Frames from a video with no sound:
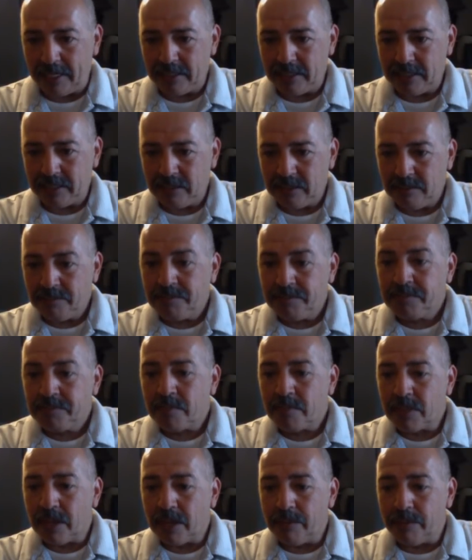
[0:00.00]

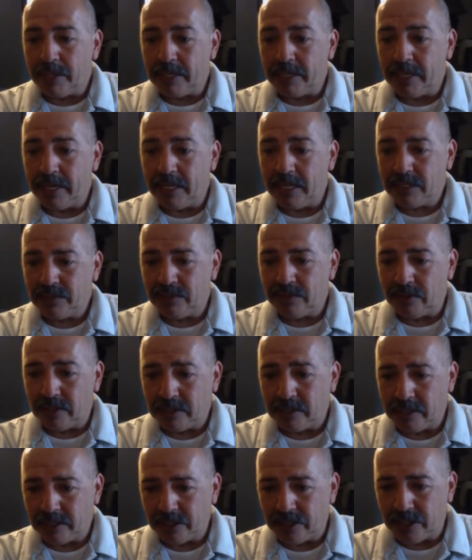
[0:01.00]
I ask for a
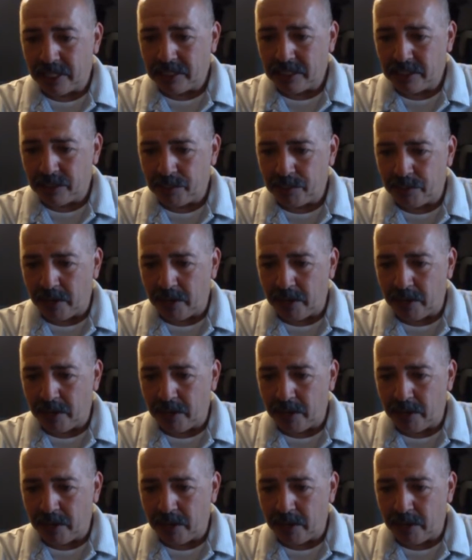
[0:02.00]
suggested